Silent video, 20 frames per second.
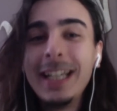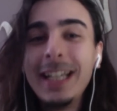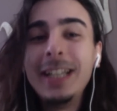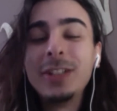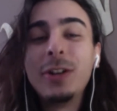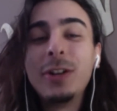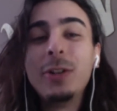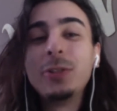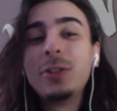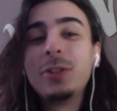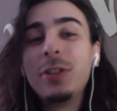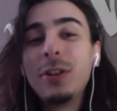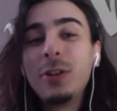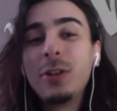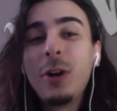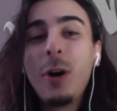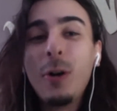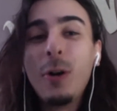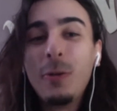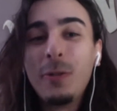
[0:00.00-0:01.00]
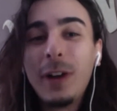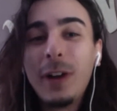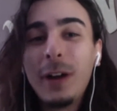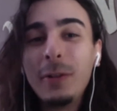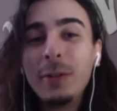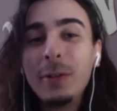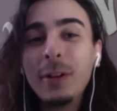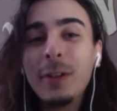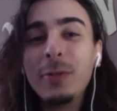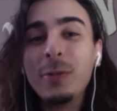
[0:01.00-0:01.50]
He's also the
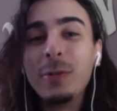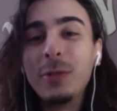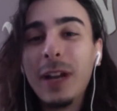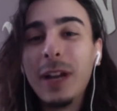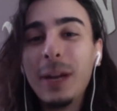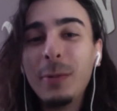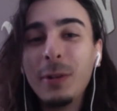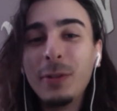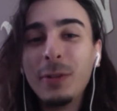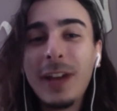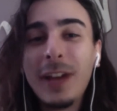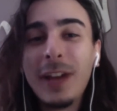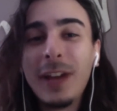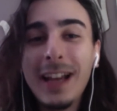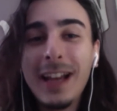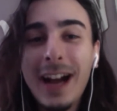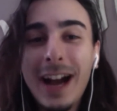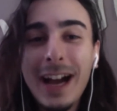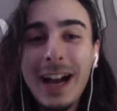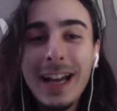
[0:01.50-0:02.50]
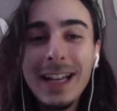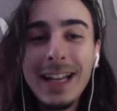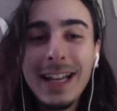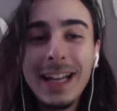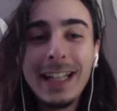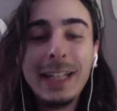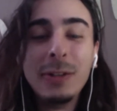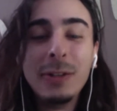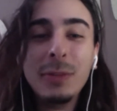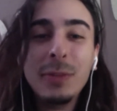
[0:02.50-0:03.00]
co-founder of Gray Wolf AI,
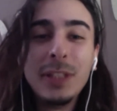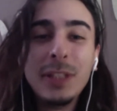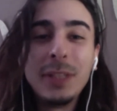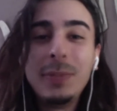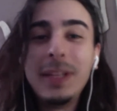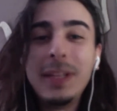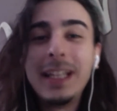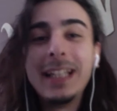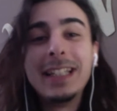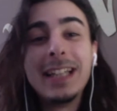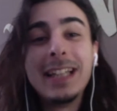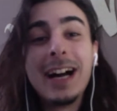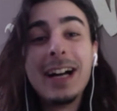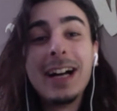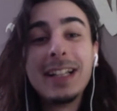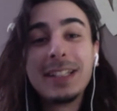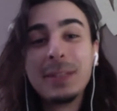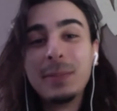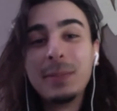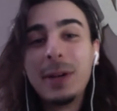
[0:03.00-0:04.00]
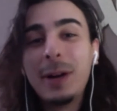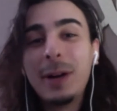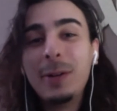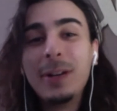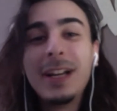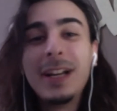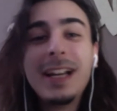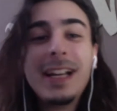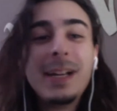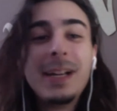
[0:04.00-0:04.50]
and he'll be speaking to us
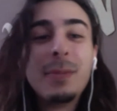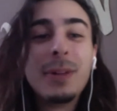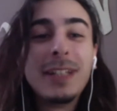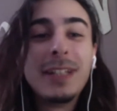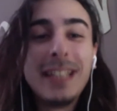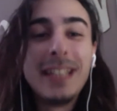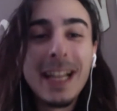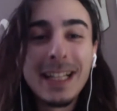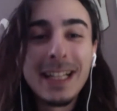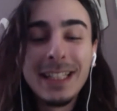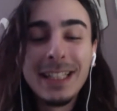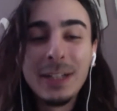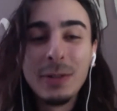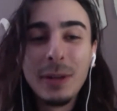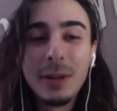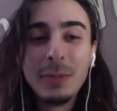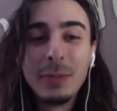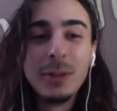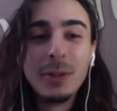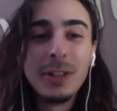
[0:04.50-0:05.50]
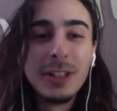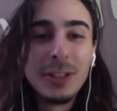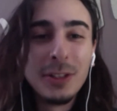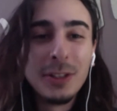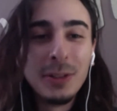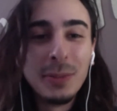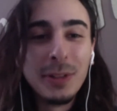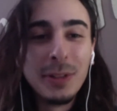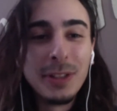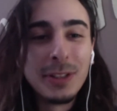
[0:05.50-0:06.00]
about protecting crypto
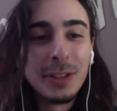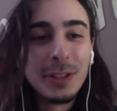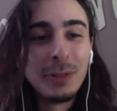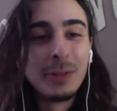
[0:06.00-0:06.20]
consumers.